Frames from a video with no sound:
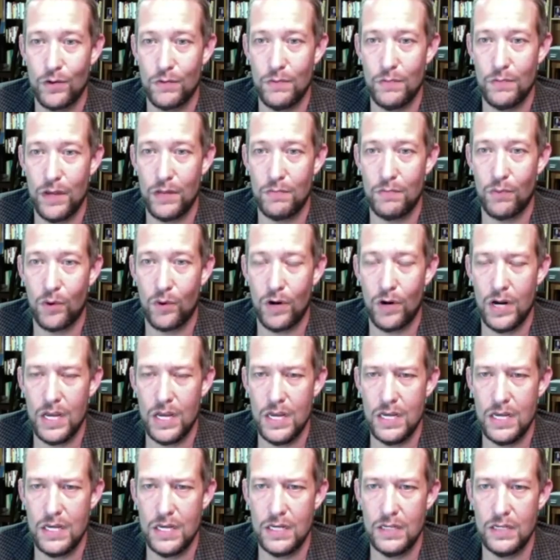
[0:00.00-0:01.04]
Beth Moore
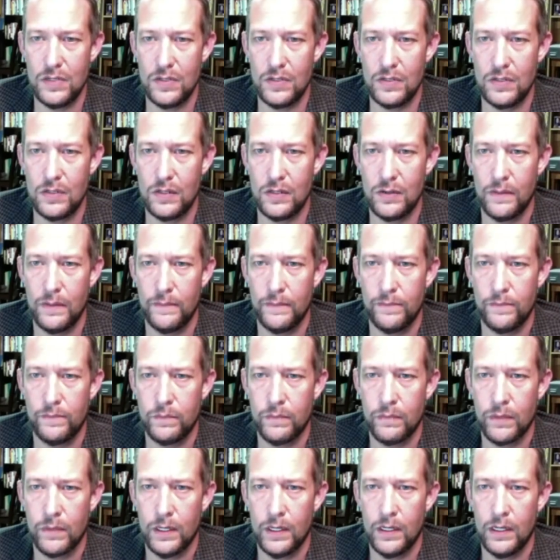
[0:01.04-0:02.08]
is.
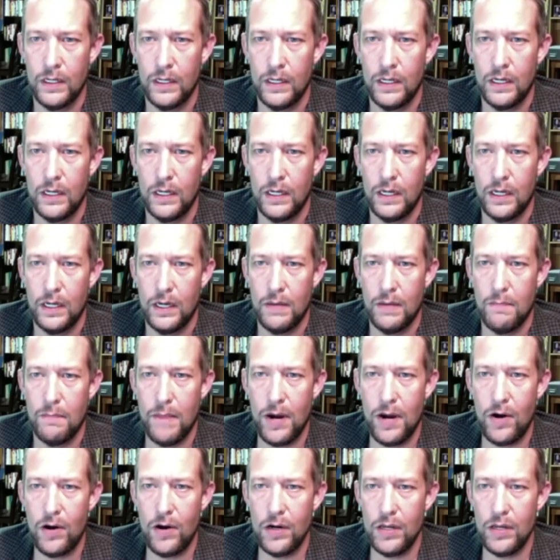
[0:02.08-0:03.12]

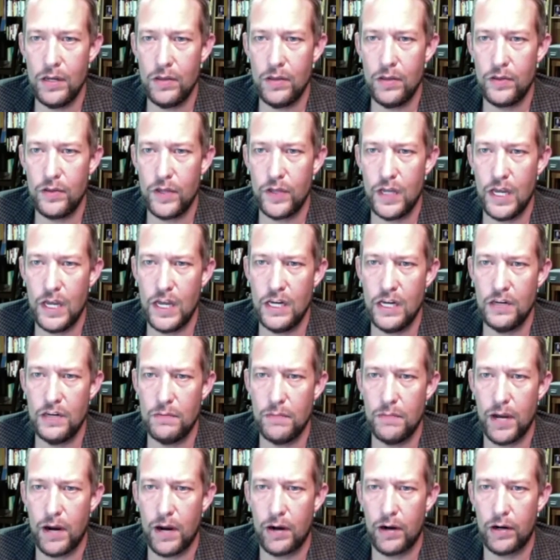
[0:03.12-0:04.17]
Meredith
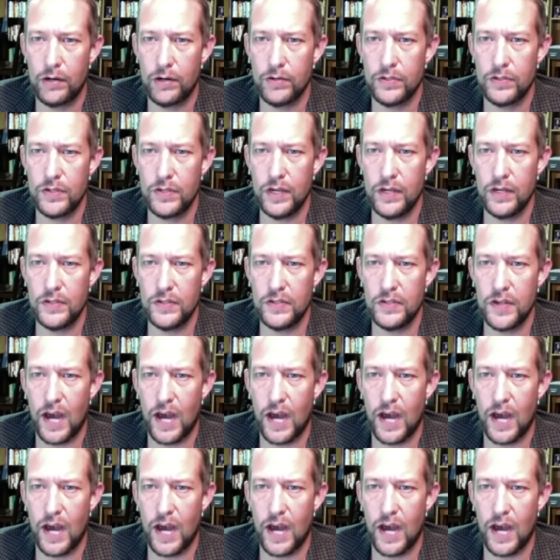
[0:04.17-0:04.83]
Endemauer says,